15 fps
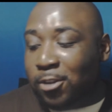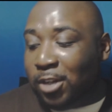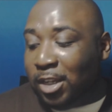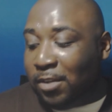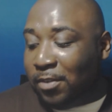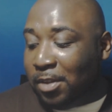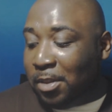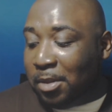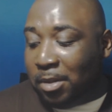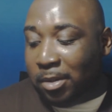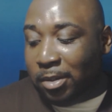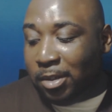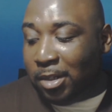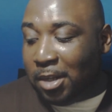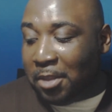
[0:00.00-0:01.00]
Trying to give
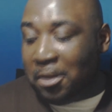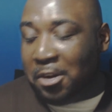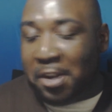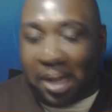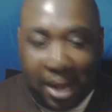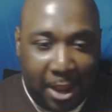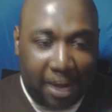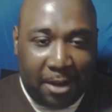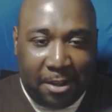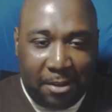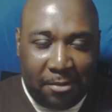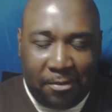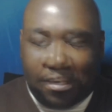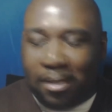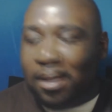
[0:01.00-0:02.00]
another
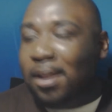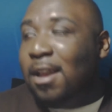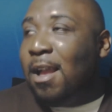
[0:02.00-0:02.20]
negative.